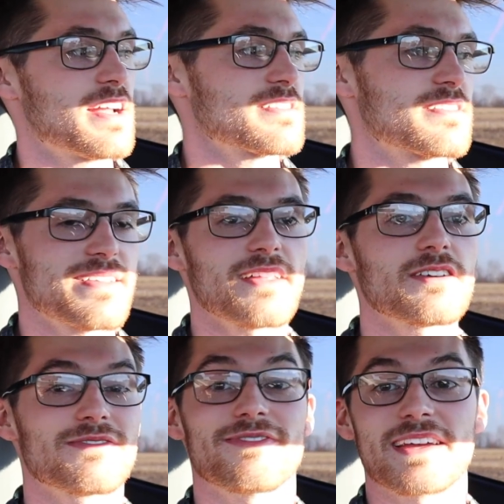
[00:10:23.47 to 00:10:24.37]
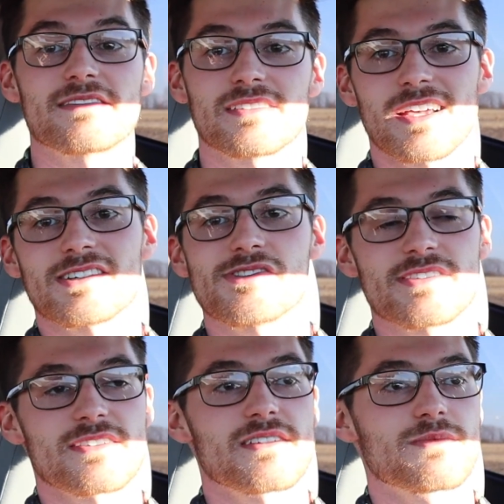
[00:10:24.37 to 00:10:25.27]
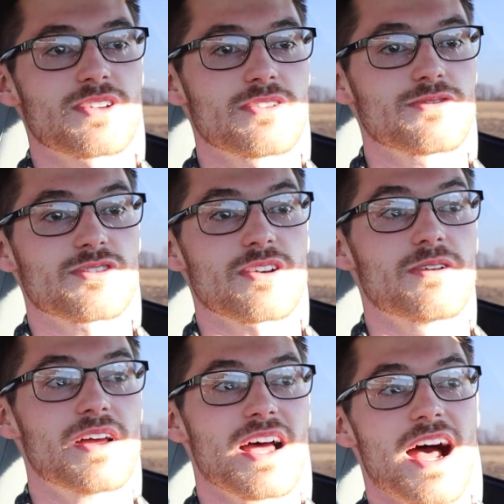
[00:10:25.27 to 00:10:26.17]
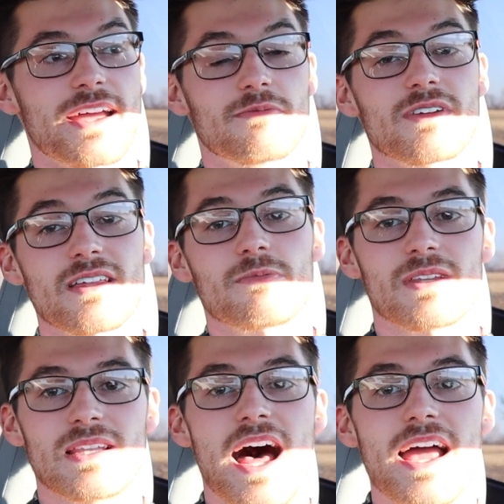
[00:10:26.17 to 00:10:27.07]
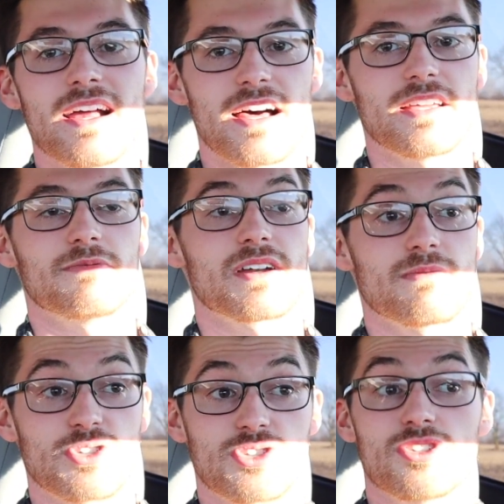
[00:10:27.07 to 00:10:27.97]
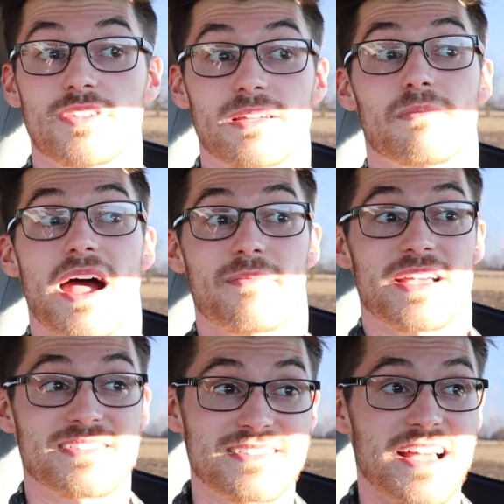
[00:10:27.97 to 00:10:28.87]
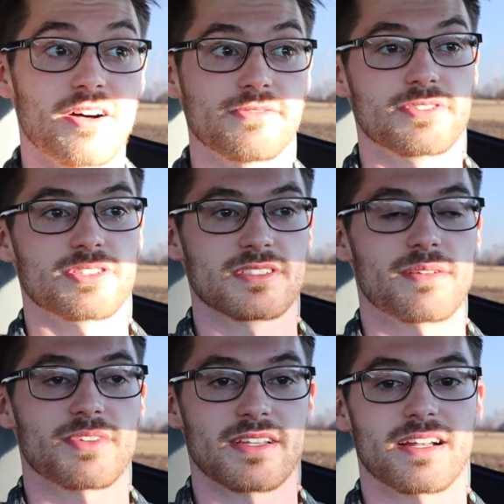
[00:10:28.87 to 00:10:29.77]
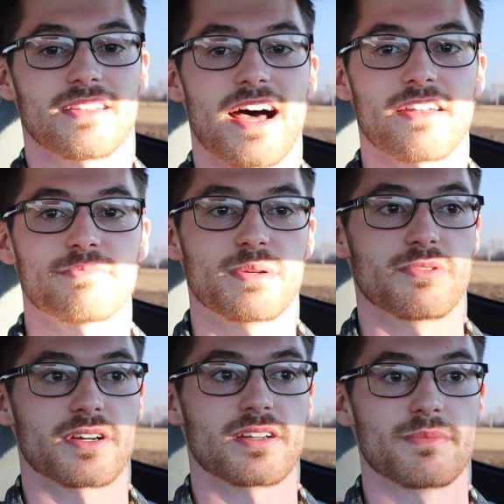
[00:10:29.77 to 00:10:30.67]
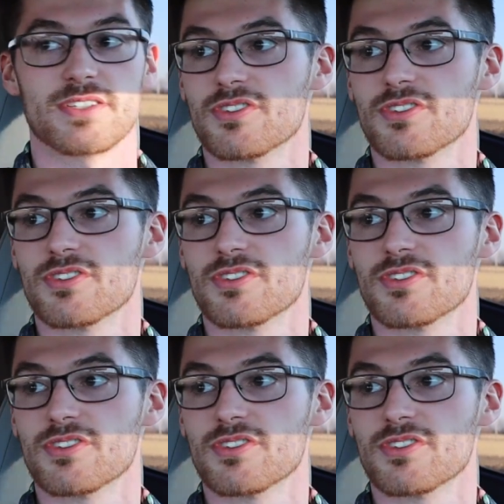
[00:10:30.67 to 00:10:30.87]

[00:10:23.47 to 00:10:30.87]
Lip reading: it has a stellar face detection system too, so I can really rely on it when I'm shooting by myself, which is something that a lot of people are going to be